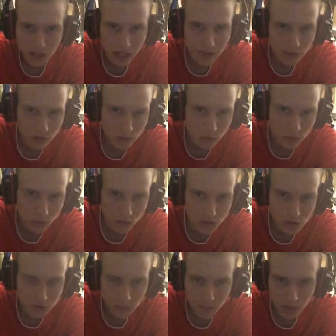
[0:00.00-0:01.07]
I've heard reports
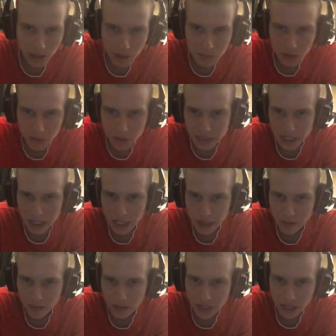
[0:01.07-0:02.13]
from pretty much
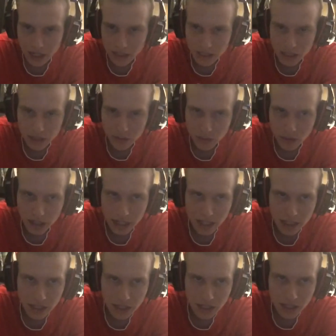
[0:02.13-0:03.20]
every outlet I've
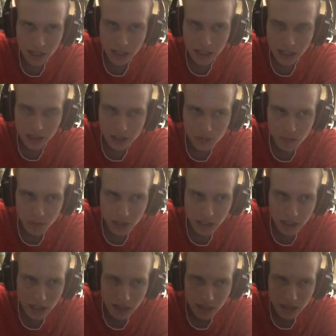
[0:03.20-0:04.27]
read,
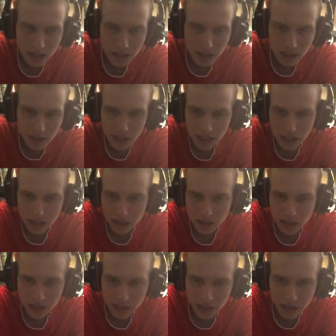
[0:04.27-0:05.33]
ESPN, The
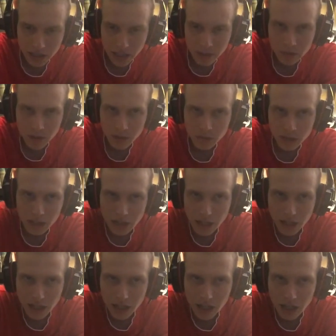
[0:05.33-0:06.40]
Athletic,
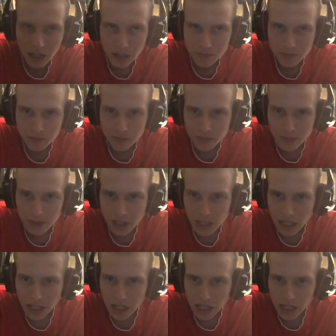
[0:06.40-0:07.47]
MLB.com,
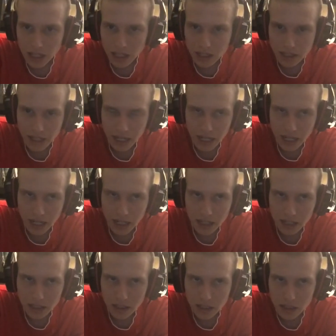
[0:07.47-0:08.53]

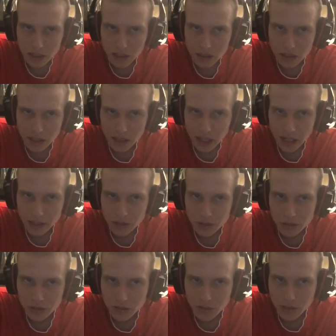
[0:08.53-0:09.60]
that the
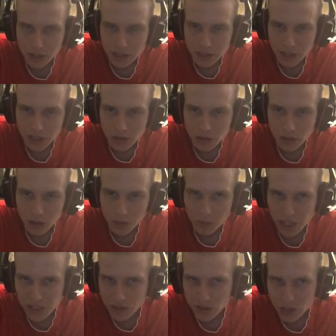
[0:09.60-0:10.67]
Dodgers and Red Sox are
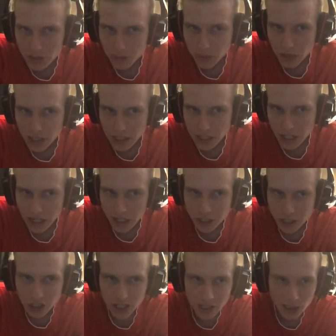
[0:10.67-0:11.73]
basically splitting the
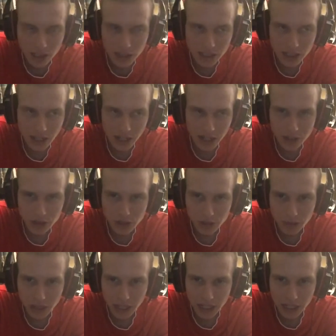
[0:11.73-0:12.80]
contract. I think the Dodgers are
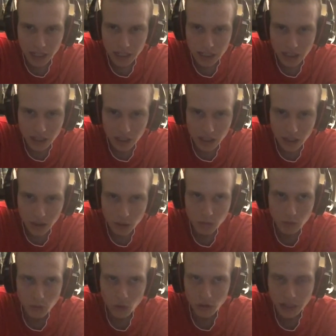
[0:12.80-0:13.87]
paying a little
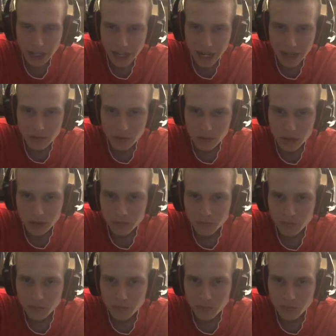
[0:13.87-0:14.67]
bit more than half of it.